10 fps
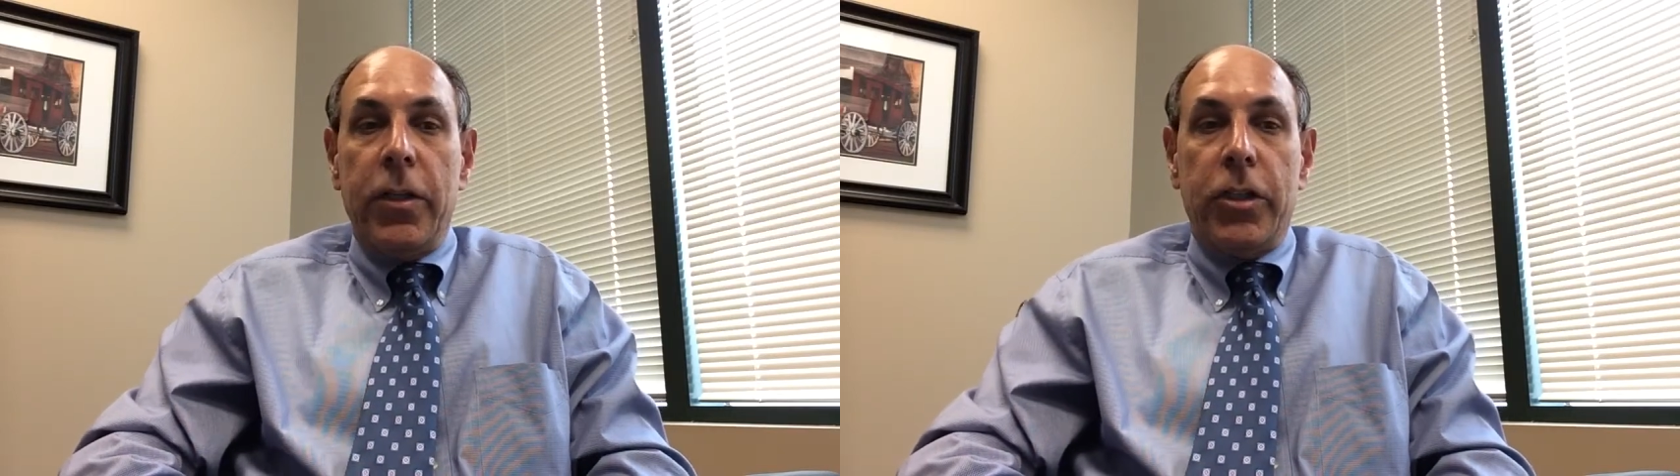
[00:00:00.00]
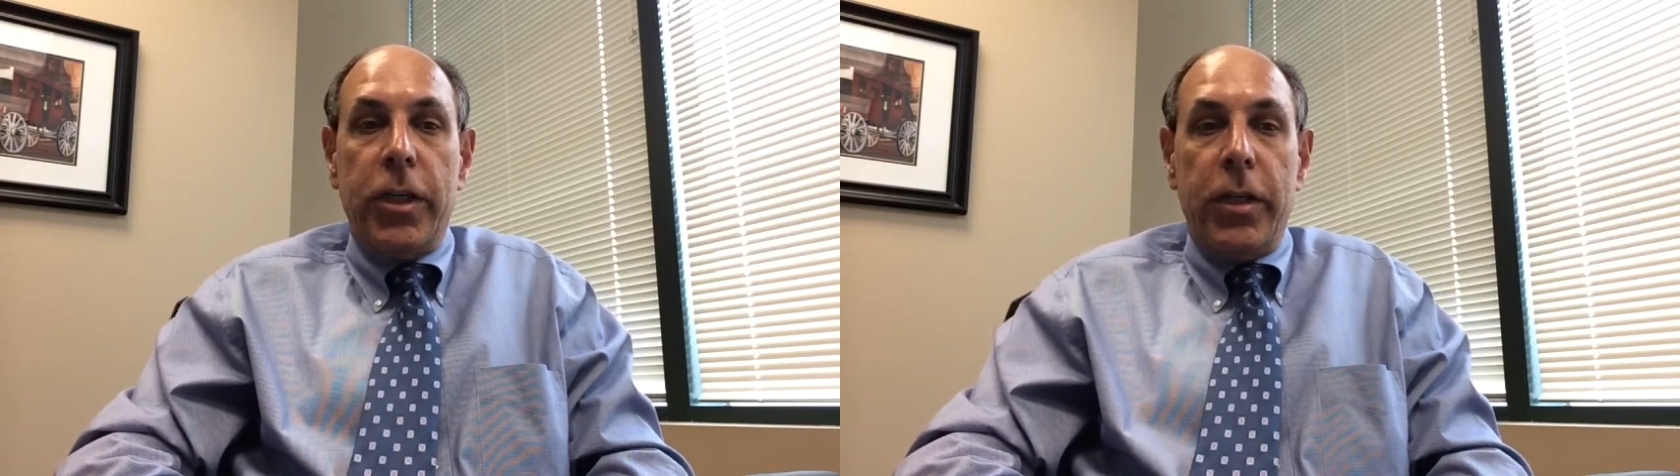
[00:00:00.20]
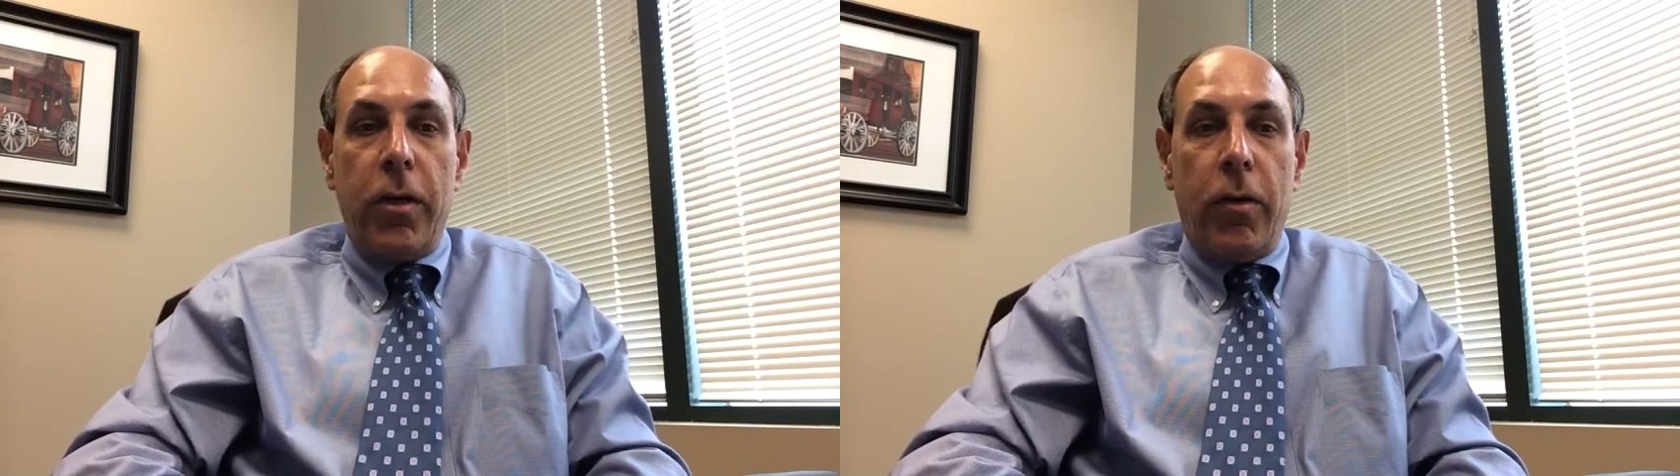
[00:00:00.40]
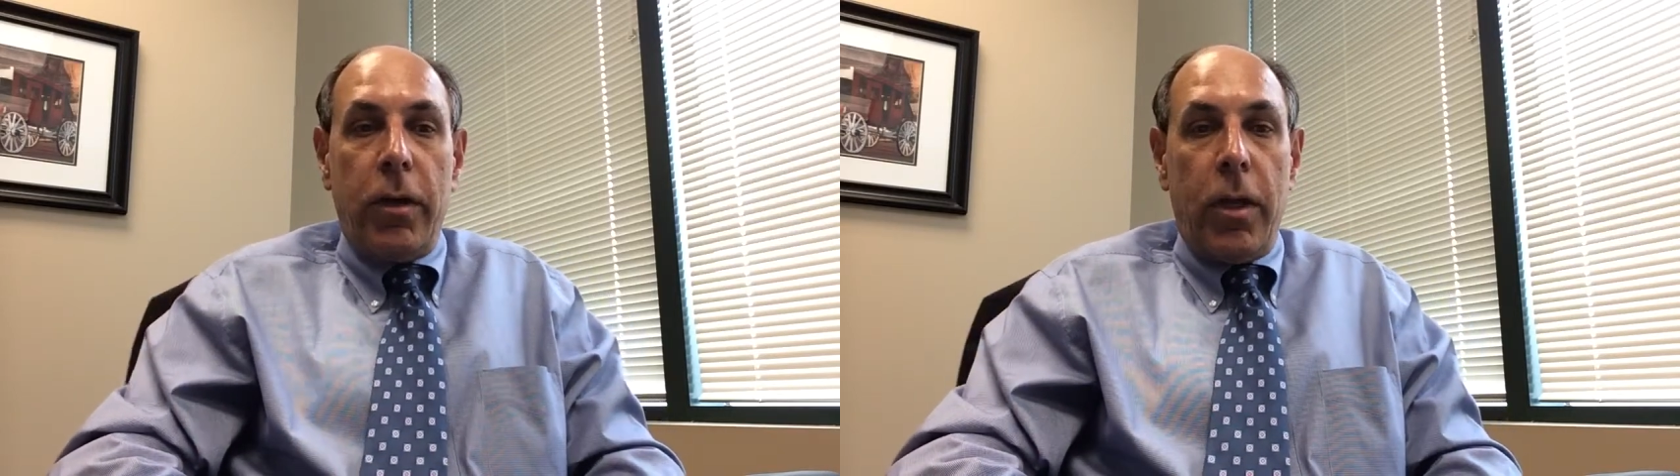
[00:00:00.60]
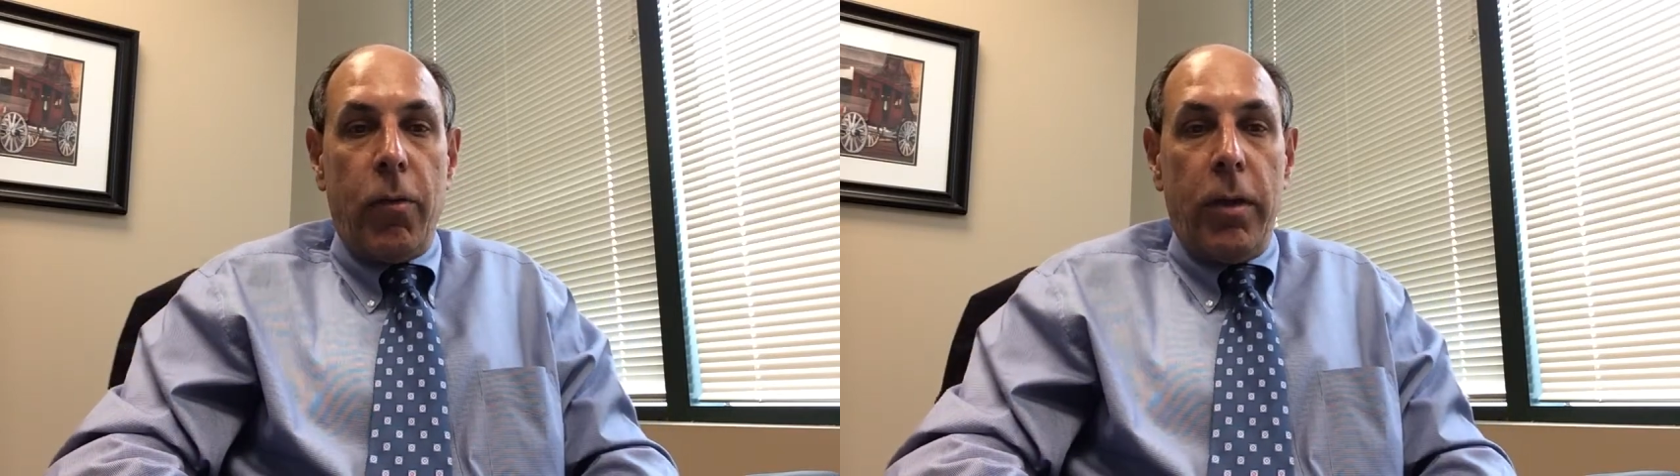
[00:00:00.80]
she'd
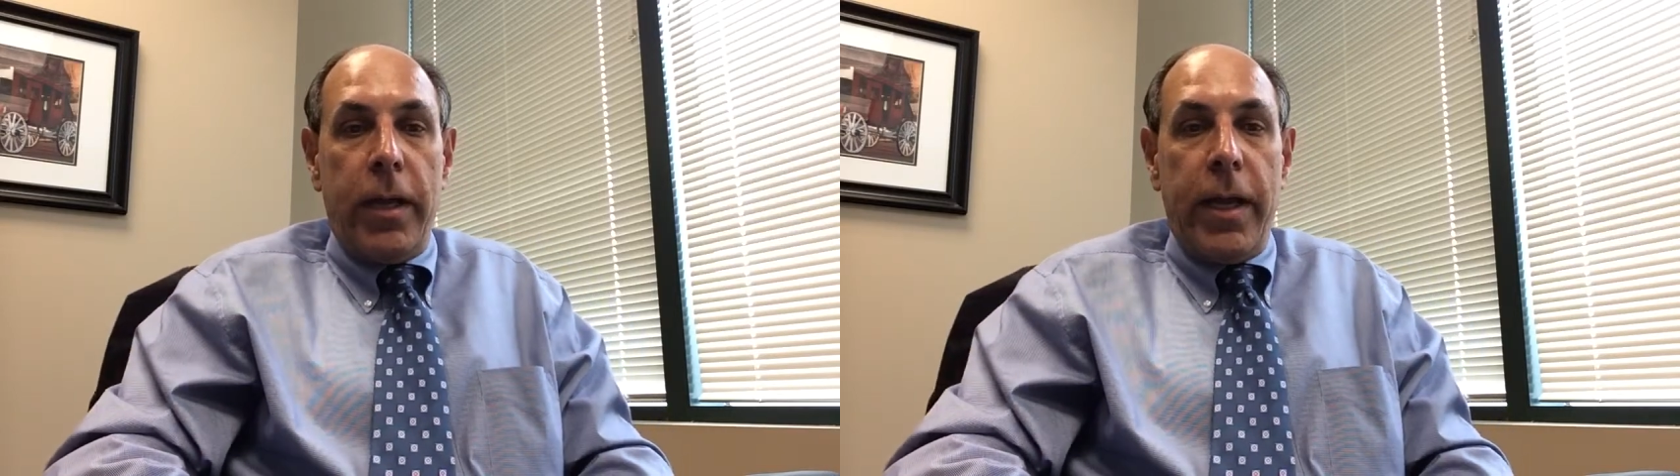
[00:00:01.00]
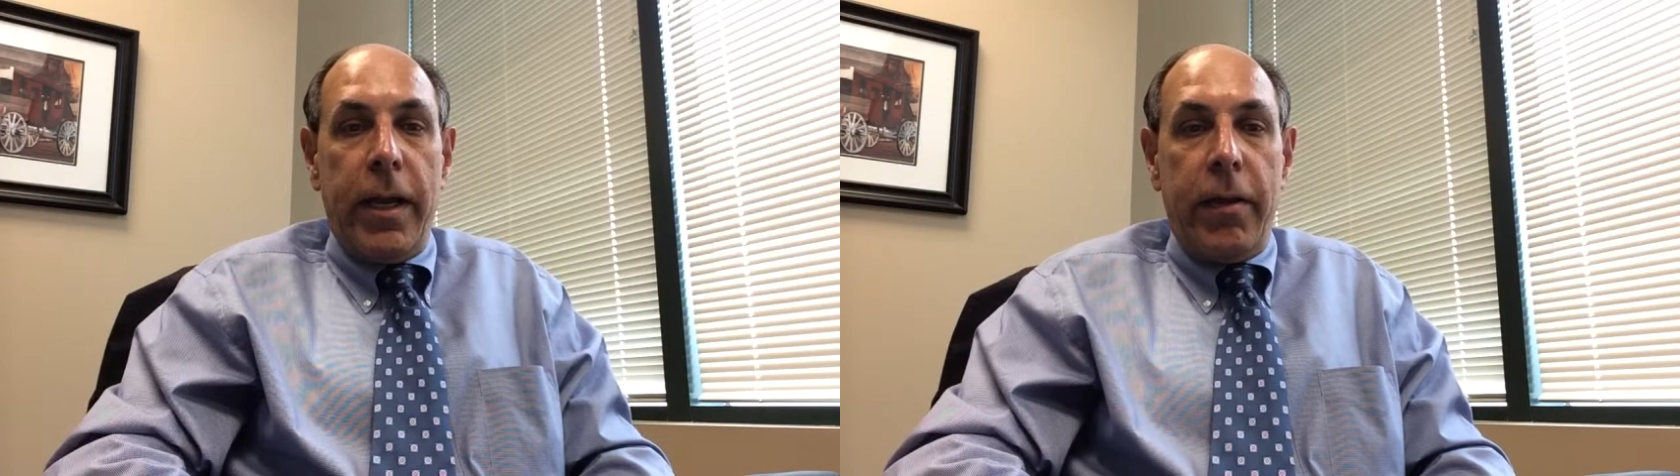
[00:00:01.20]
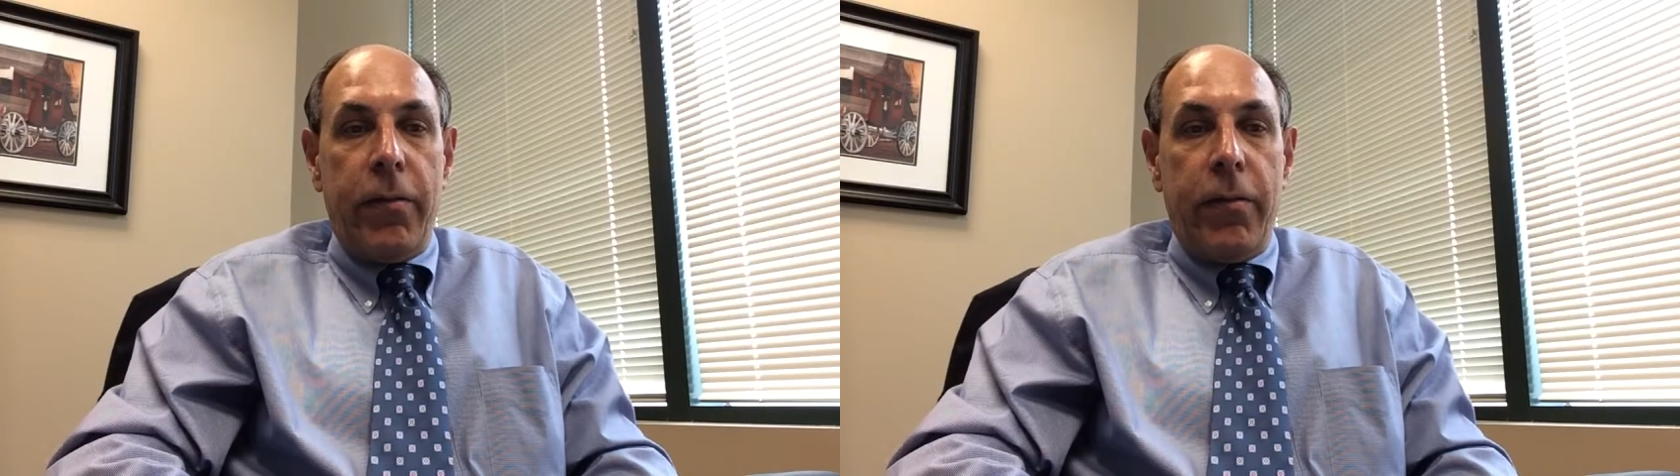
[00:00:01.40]
noted lower leg